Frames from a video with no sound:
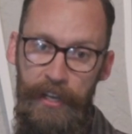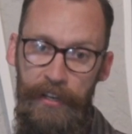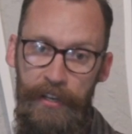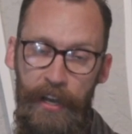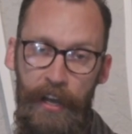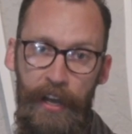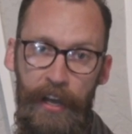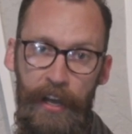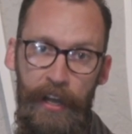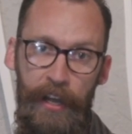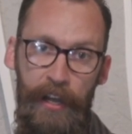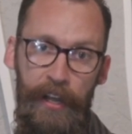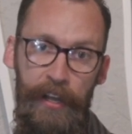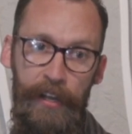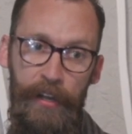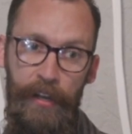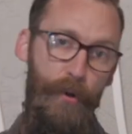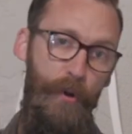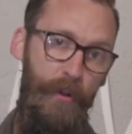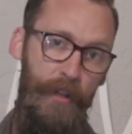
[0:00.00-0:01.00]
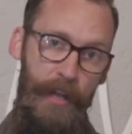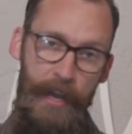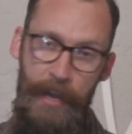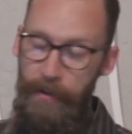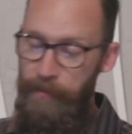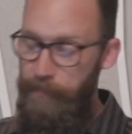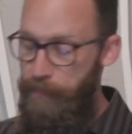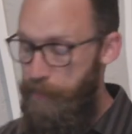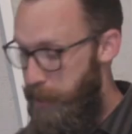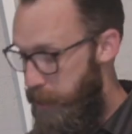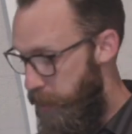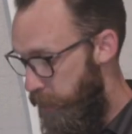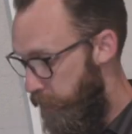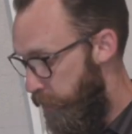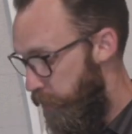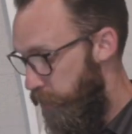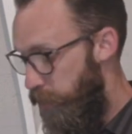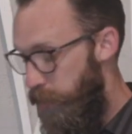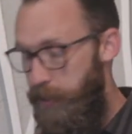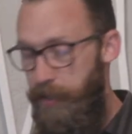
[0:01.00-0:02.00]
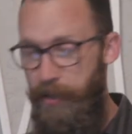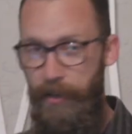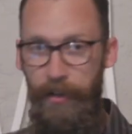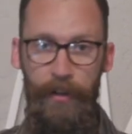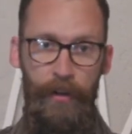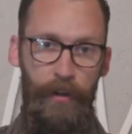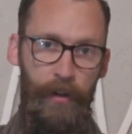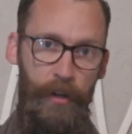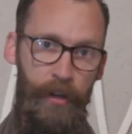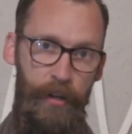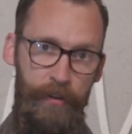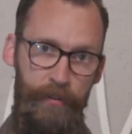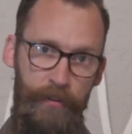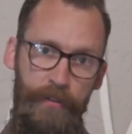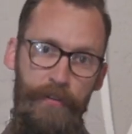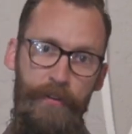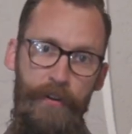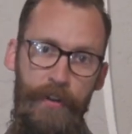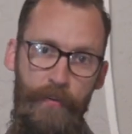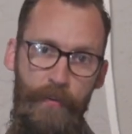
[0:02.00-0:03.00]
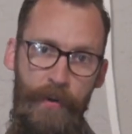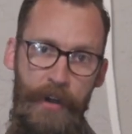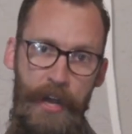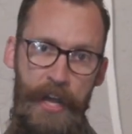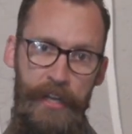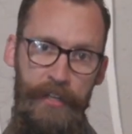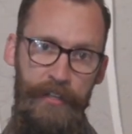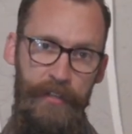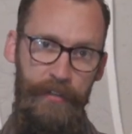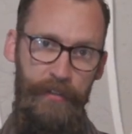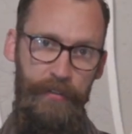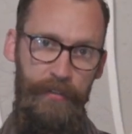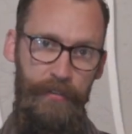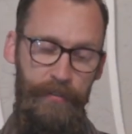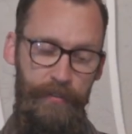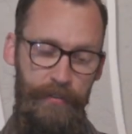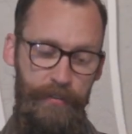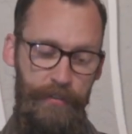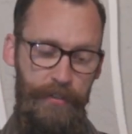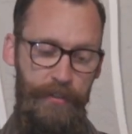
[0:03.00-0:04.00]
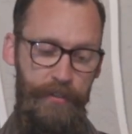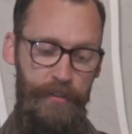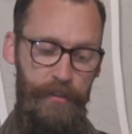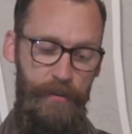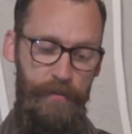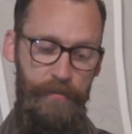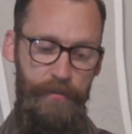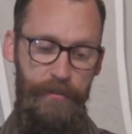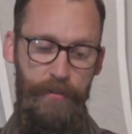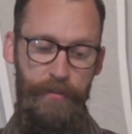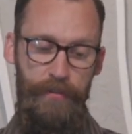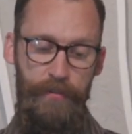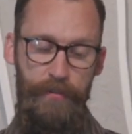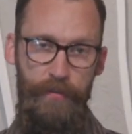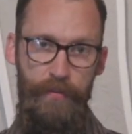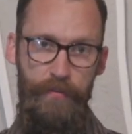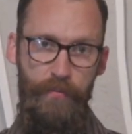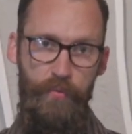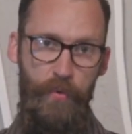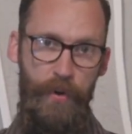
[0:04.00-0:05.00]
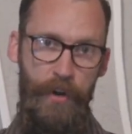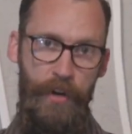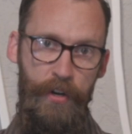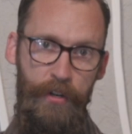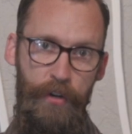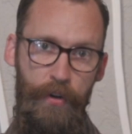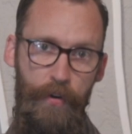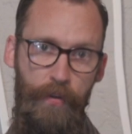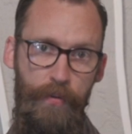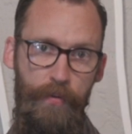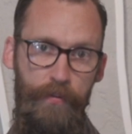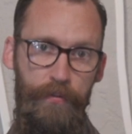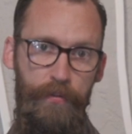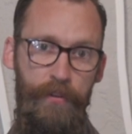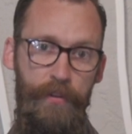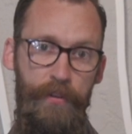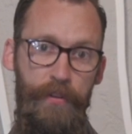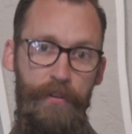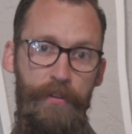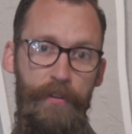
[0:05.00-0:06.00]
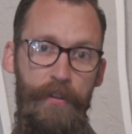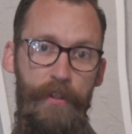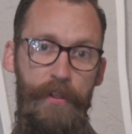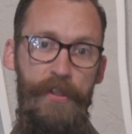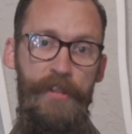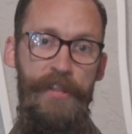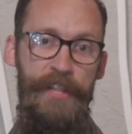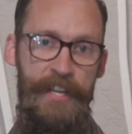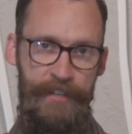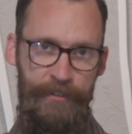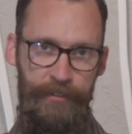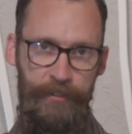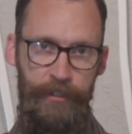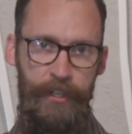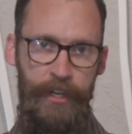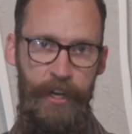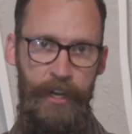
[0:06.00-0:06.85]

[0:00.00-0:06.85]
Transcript: and I pull out my 130 watt CO2 water cooled laser